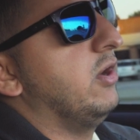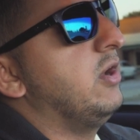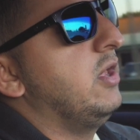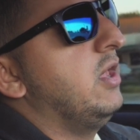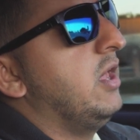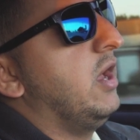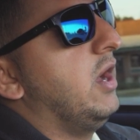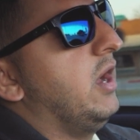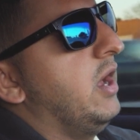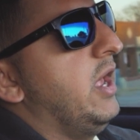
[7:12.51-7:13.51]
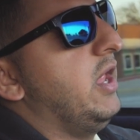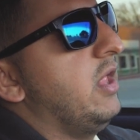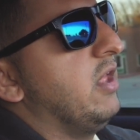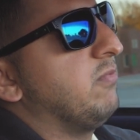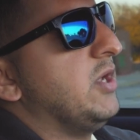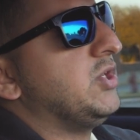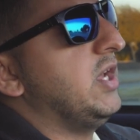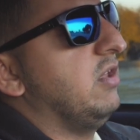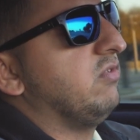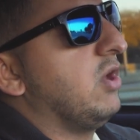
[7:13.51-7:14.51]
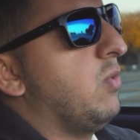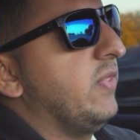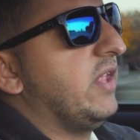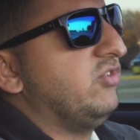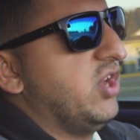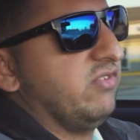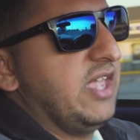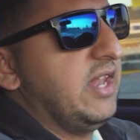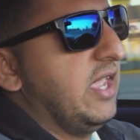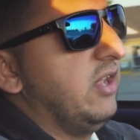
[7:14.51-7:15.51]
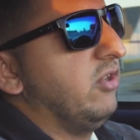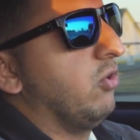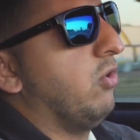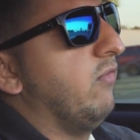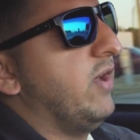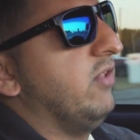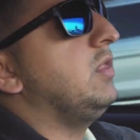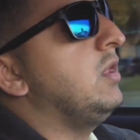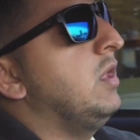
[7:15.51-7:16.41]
and especially as someone that's just getting into Corvettes.